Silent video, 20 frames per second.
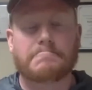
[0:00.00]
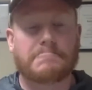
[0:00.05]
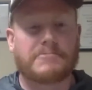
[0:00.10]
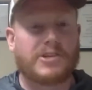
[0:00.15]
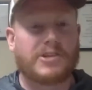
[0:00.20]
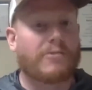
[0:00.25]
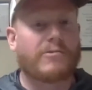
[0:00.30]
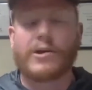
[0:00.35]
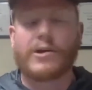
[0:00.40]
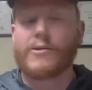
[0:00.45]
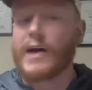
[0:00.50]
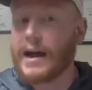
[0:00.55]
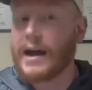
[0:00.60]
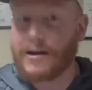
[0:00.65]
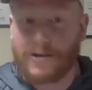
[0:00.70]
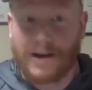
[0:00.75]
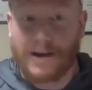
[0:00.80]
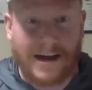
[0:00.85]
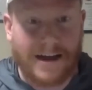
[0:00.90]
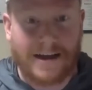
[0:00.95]
don't know
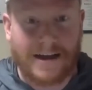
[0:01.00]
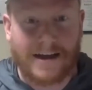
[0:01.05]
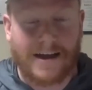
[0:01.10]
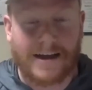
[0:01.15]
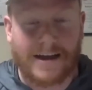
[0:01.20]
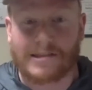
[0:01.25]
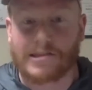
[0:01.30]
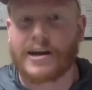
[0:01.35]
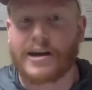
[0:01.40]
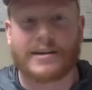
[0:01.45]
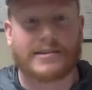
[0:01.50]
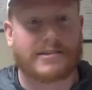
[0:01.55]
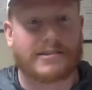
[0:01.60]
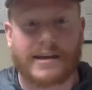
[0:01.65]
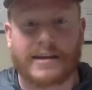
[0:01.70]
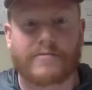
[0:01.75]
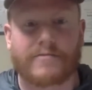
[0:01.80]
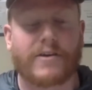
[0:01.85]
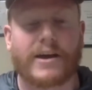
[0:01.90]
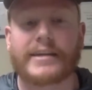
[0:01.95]
how I lost
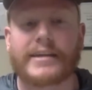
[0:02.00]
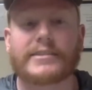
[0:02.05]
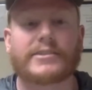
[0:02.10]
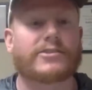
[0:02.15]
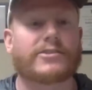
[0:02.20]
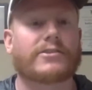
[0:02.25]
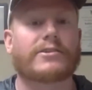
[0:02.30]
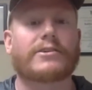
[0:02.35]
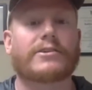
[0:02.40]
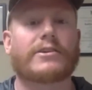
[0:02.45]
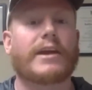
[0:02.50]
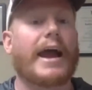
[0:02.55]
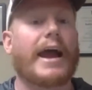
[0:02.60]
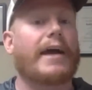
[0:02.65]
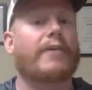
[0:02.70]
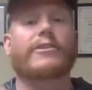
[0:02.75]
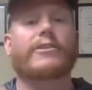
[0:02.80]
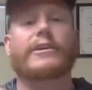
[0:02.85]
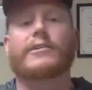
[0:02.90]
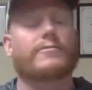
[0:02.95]
that fight or
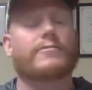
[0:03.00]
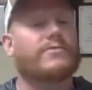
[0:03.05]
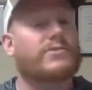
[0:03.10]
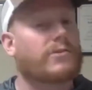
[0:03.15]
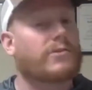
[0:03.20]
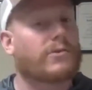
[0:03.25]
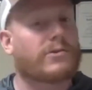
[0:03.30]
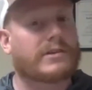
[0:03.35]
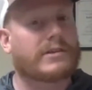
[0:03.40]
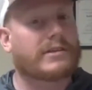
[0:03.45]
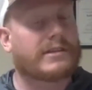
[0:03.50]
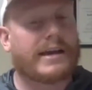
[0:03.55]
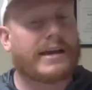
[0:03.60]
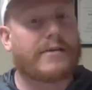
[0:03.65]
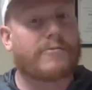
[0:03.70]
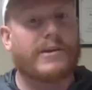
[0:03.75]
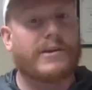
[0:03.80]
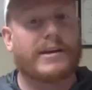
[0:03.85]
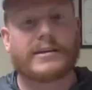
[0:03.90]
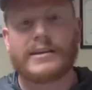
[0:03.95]
how they could have scored it
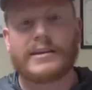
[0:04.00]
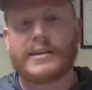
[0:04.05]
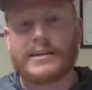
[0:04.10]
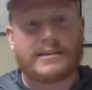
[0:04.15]
that way?